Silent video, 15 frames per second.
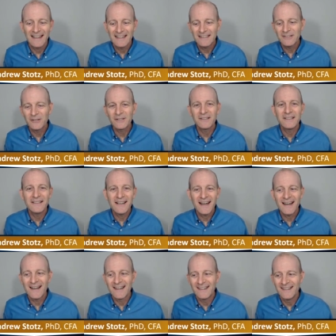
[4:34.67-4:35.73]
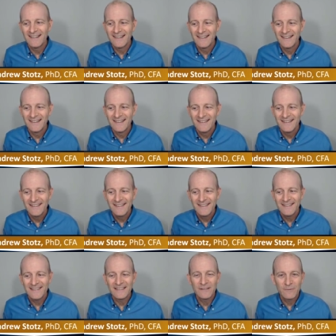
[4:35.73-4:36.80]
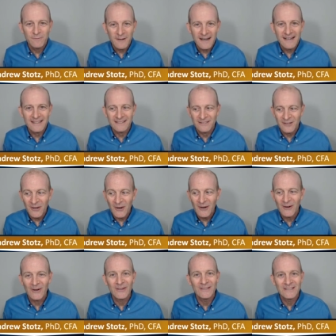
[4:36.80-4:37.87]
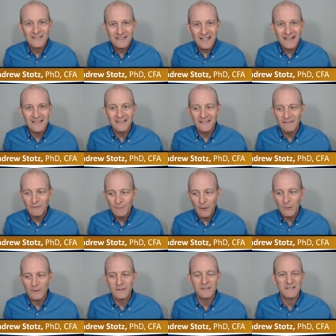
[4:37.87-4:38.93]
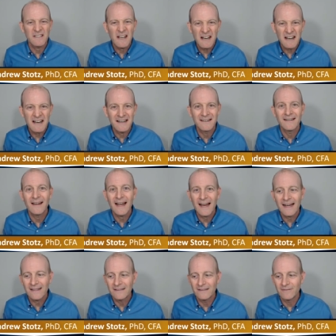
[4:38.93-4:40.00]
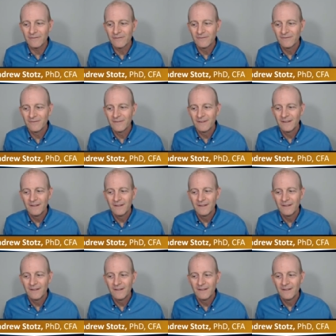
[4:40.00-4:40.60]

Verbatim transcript: Now let's look at yang. It's fast, hard, solid, focused, hot, active.